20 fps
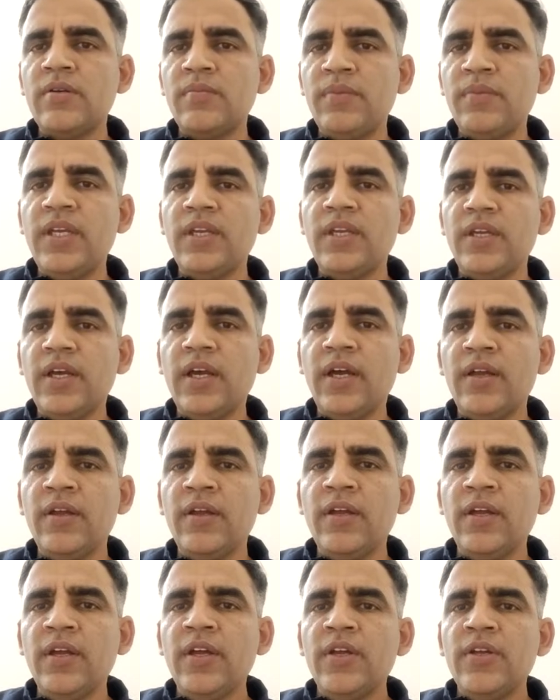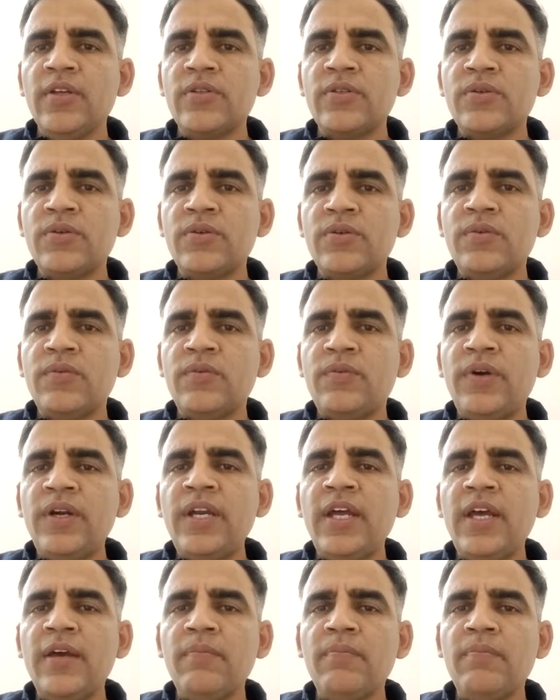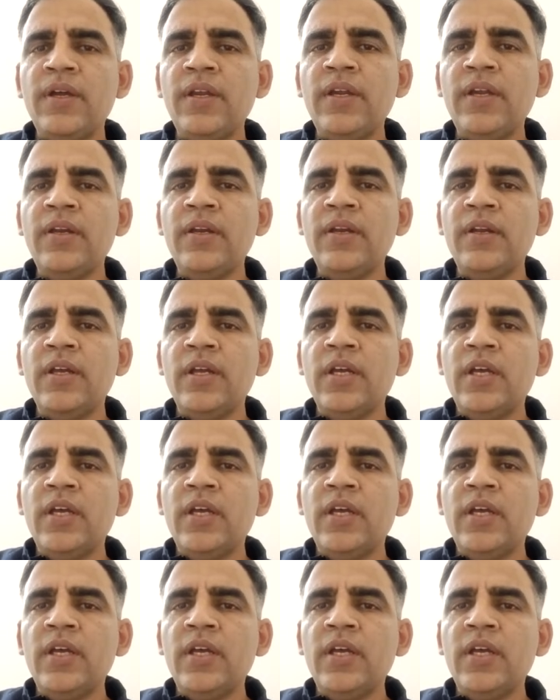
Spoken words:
B. So what happened?